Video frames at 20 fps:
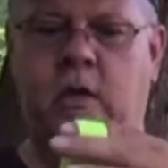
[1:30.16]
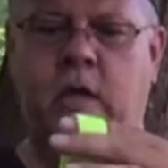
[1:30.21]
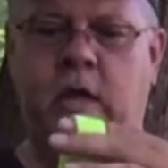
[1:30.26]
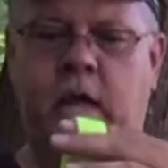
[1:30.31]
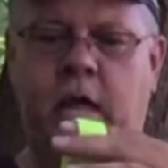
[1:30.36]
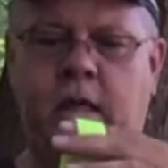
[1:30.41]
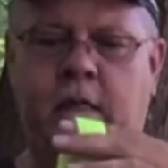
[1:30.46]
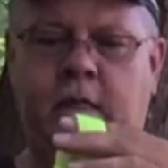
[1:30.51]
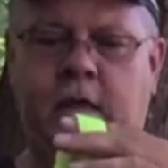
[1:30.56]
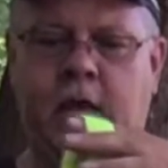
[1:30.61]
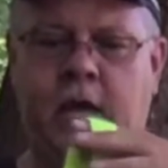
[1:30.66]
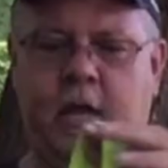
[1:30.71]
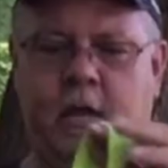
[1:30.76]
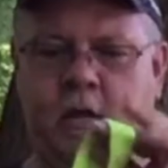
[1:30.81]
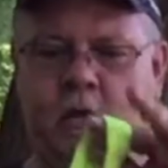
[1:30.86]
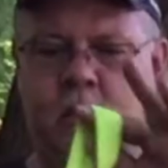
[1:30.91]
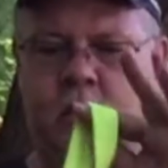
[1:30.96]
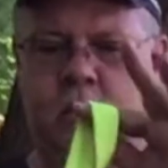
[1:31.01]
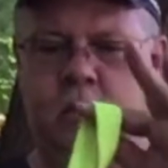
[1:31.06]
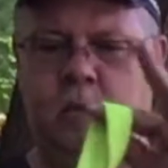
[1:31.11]
and then
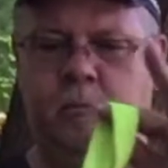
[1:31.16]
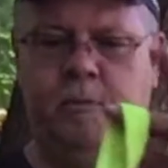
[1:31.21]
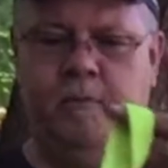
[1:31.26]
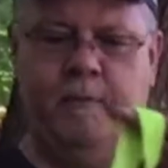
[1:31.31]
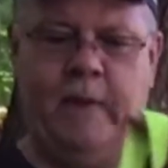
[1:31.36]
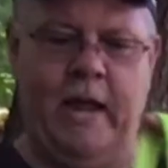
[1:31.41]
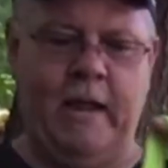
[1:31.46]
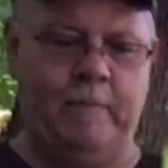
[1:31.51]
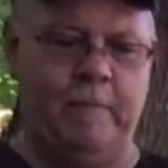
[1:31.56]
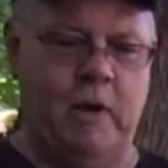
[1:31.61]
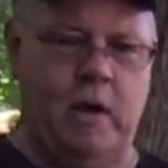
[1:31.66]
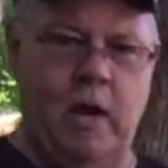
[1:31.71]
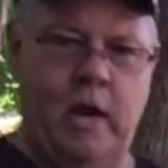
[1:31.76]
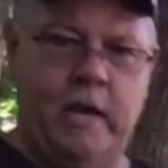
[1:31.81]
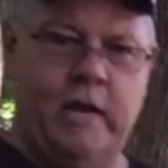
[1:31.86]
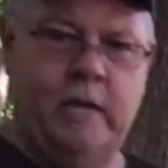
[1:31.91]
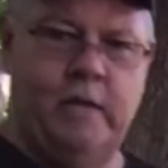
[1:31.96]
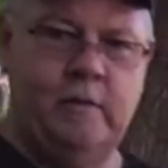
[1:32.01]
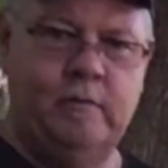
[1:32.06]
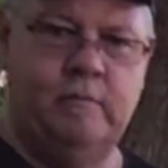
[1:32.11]
loop it back
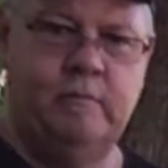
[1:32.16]
behind it